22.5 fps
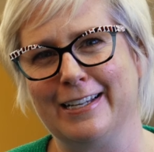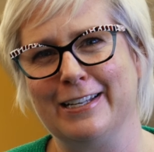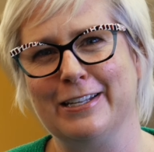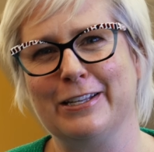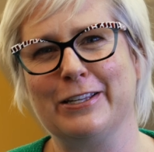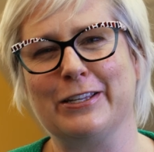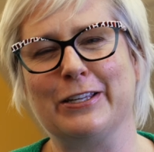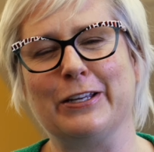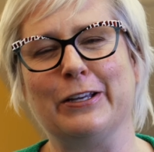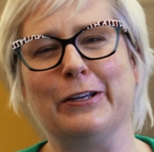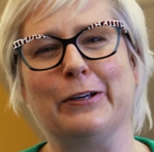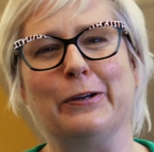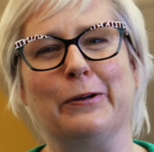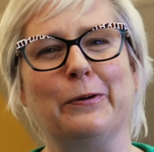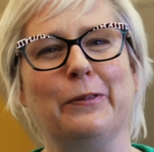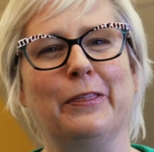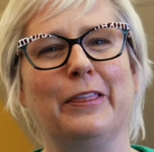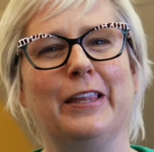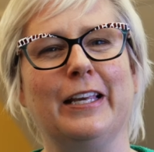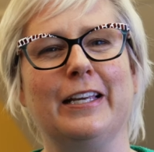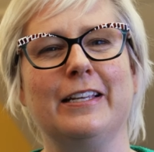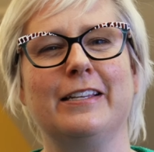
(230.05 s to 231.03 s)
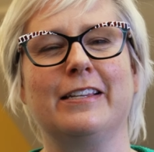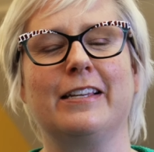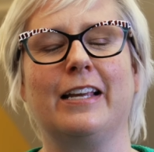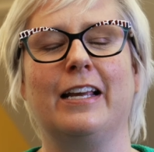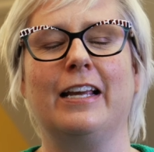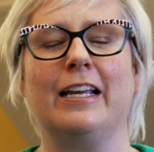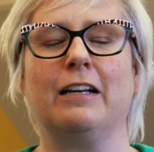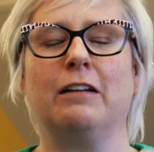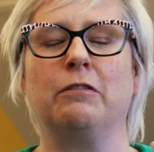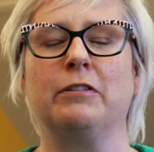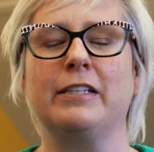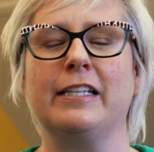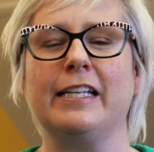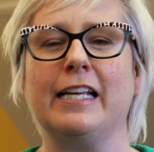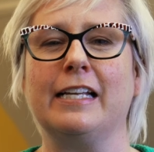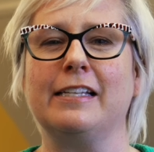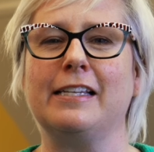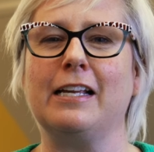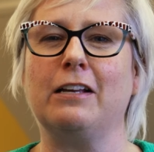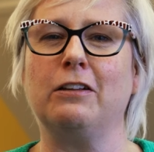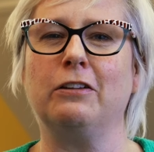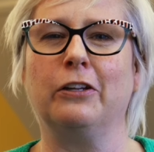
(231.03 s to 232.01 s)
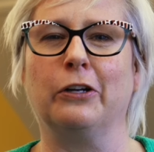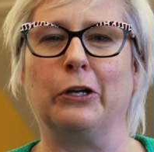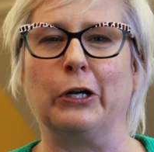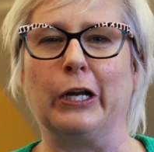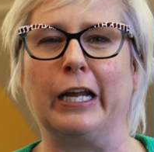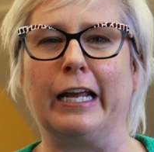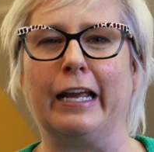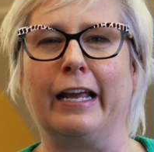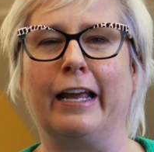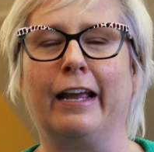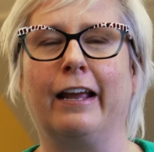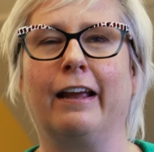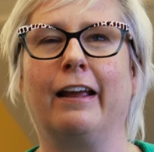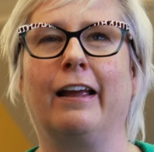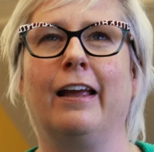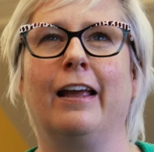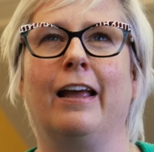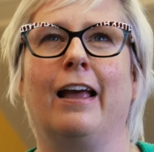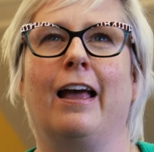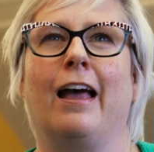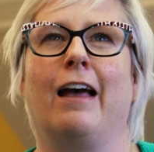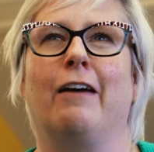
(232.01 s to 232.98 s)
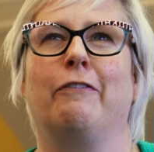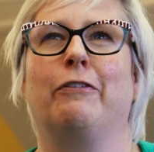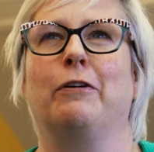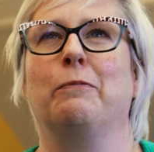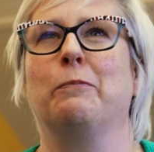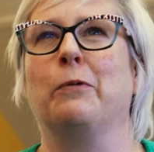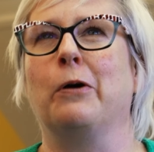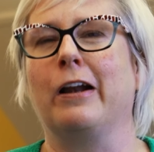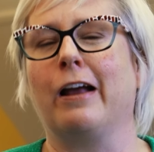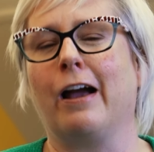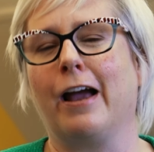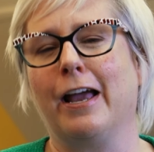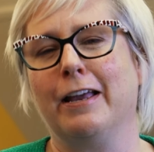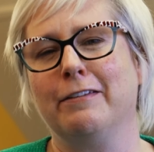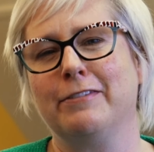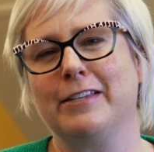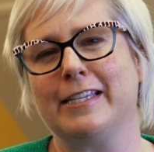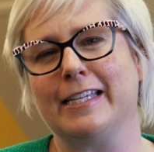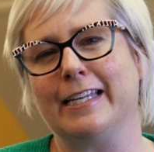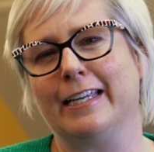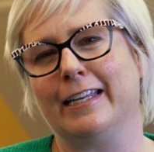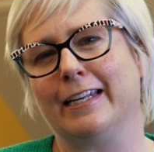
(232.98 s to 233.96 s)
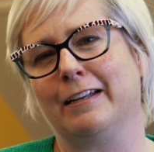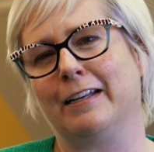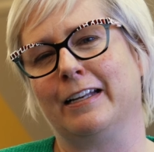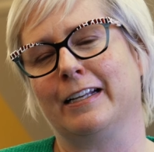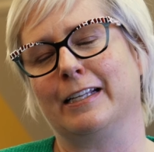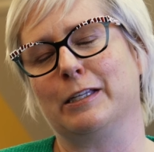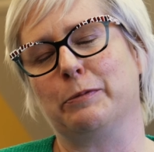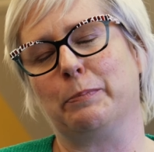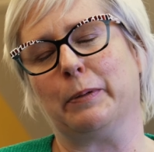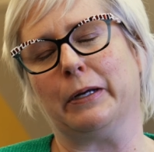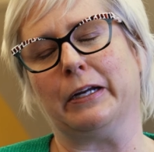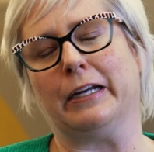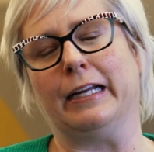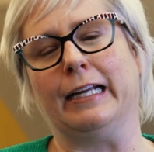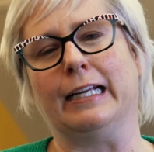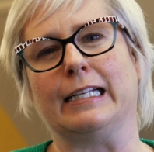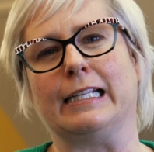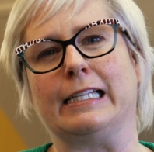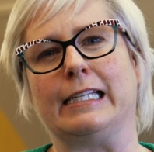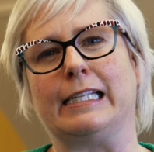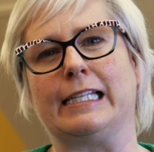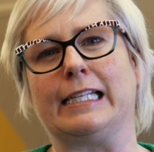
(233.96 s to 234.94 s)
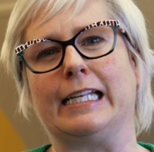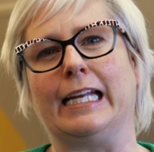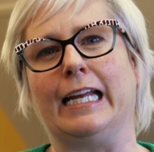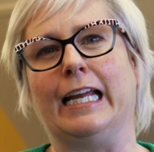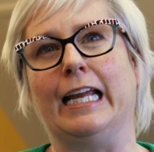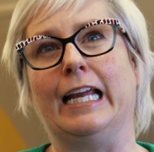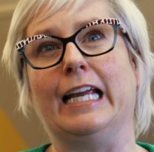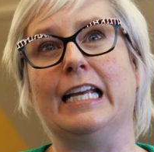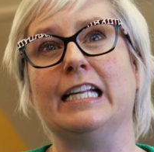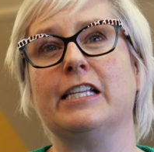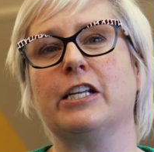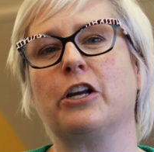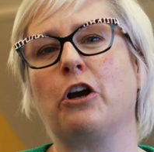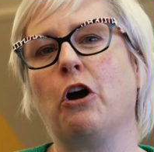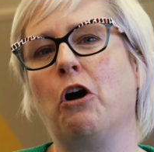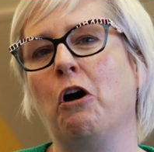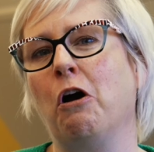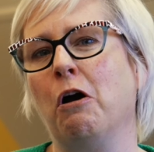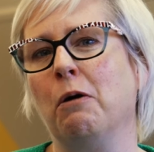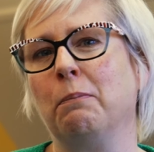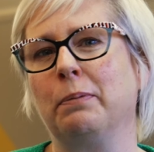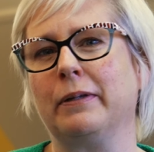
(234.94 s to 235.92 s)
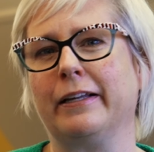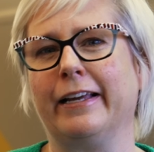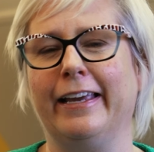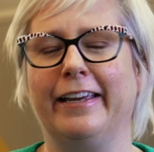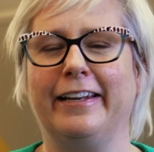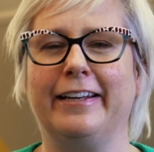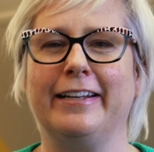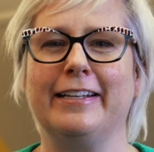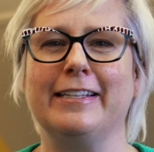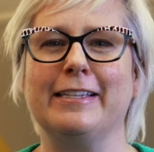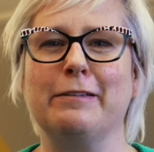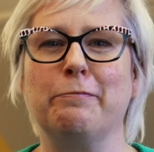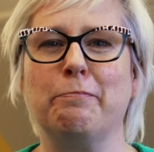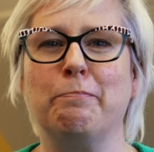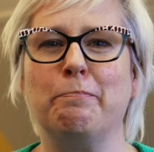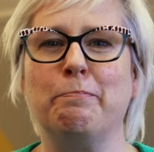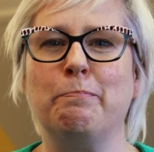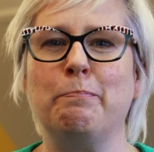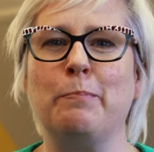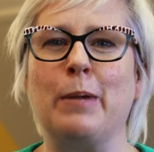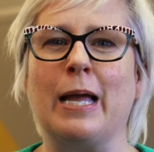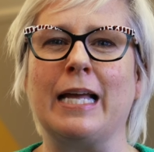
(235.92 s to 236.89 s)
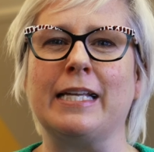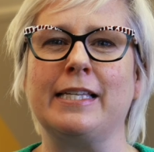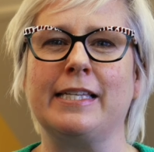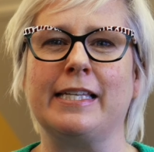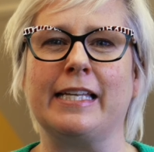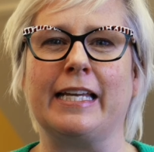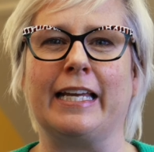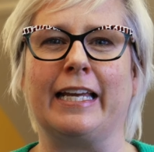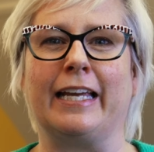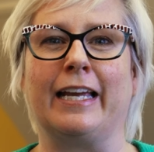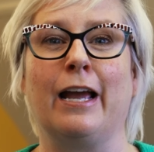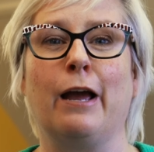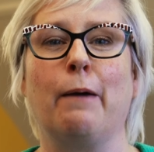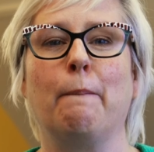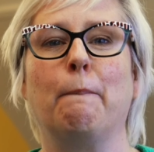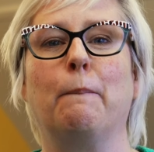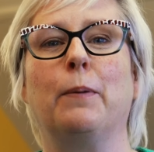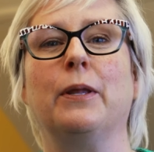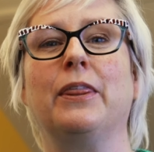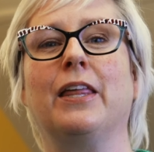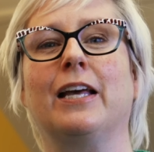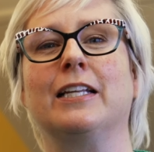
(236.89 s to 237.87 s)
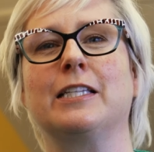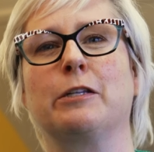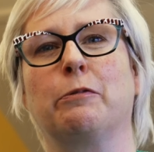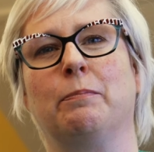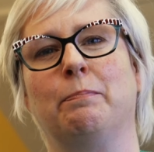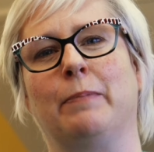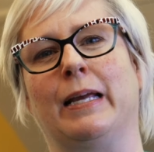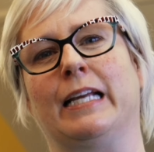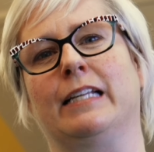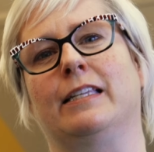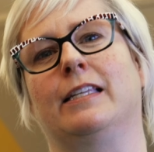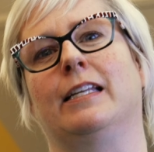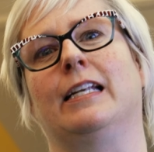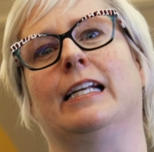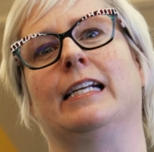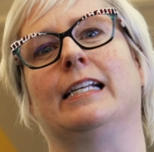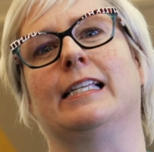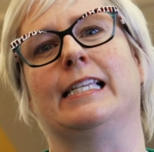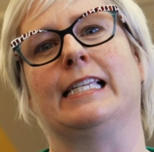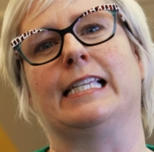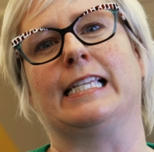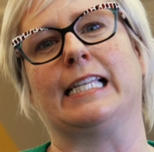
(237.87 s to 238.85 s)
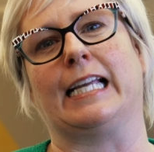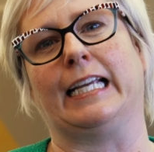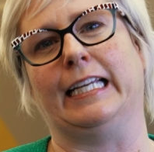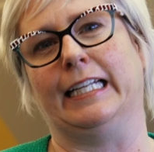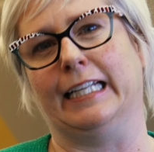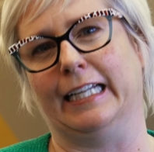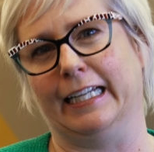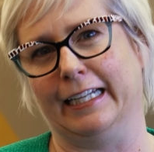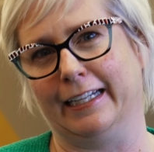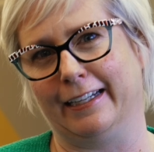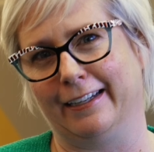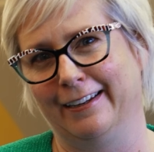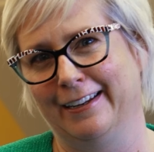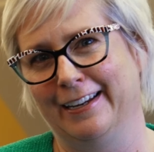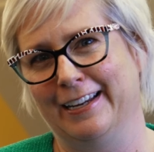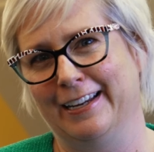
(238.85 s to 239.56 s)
So CSL learning, from what I've seen and experienced, it's complicated, it's messy, but that's what makes it exciting.